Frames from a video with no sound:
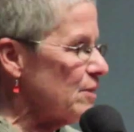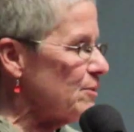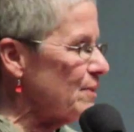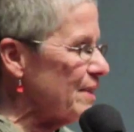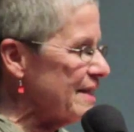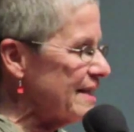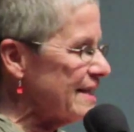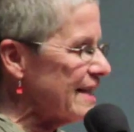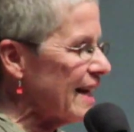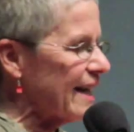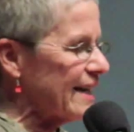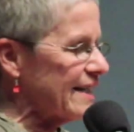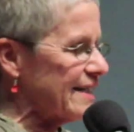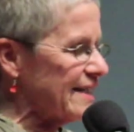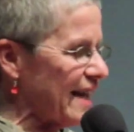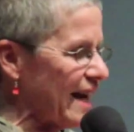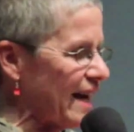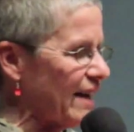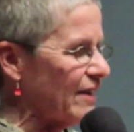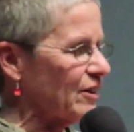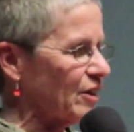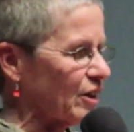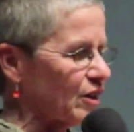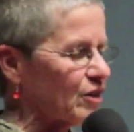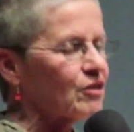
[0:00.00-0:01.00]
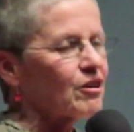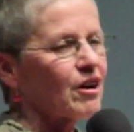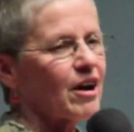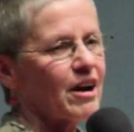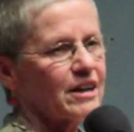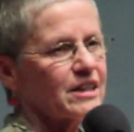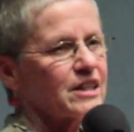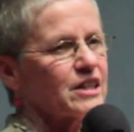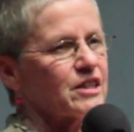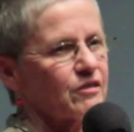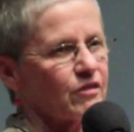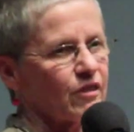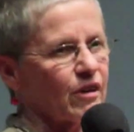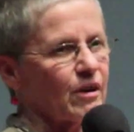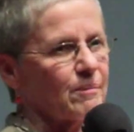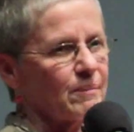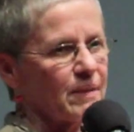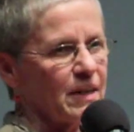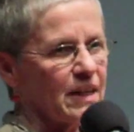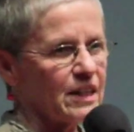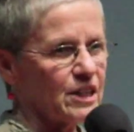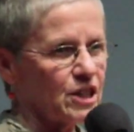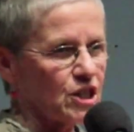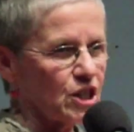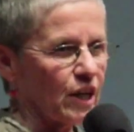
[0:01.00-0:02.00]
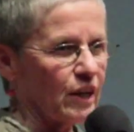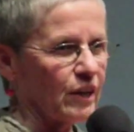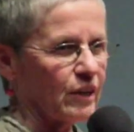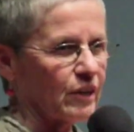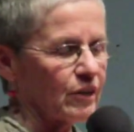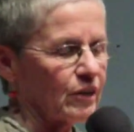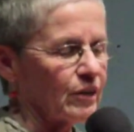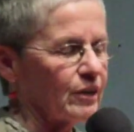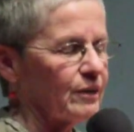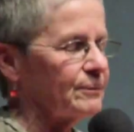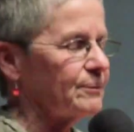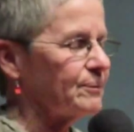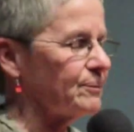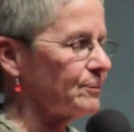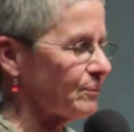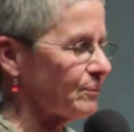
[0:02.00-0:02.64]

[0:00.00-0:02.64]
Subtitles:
We sat down across from each other.